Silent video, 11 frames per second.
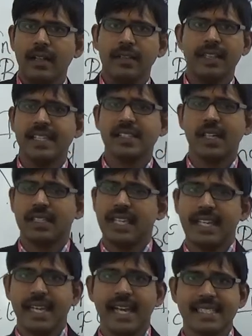These are
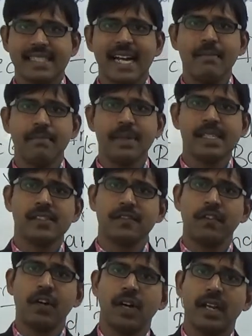the examples
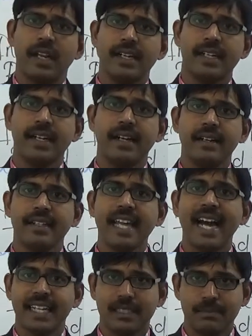for
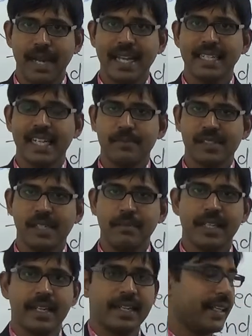direct bandgap
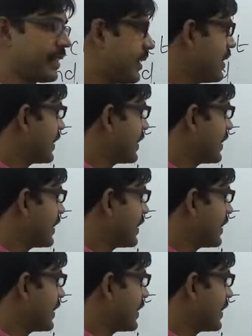semiconductor.